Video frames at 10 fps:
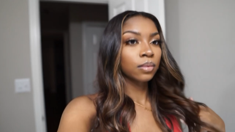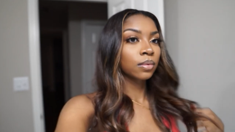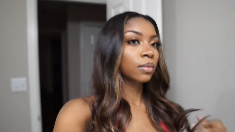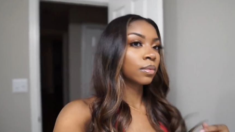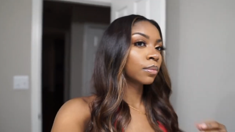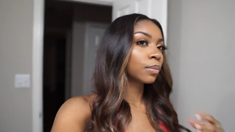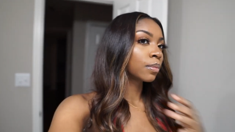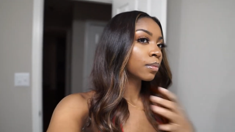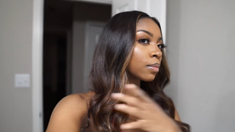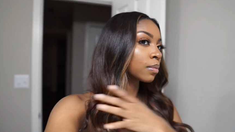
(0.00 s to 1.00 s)

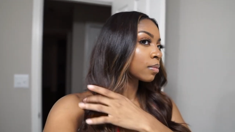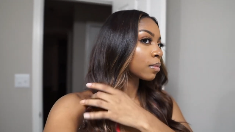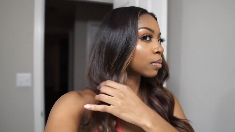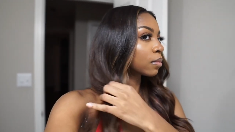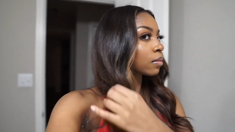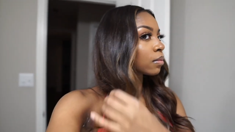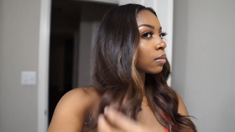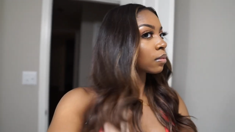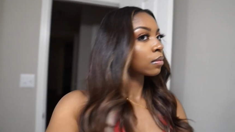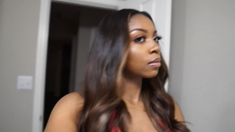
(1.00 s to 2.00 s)

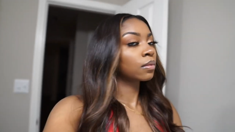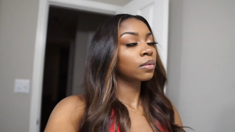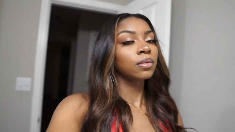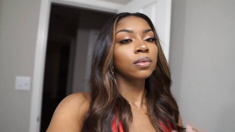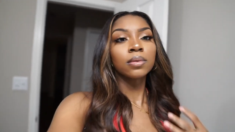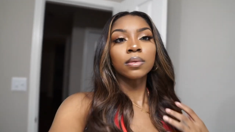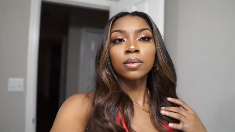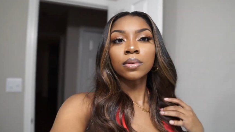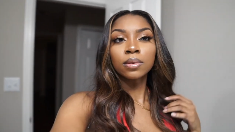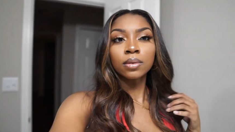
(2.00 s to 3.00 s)

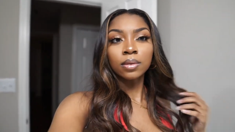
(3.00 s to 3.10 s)
No one is speaking in this clip.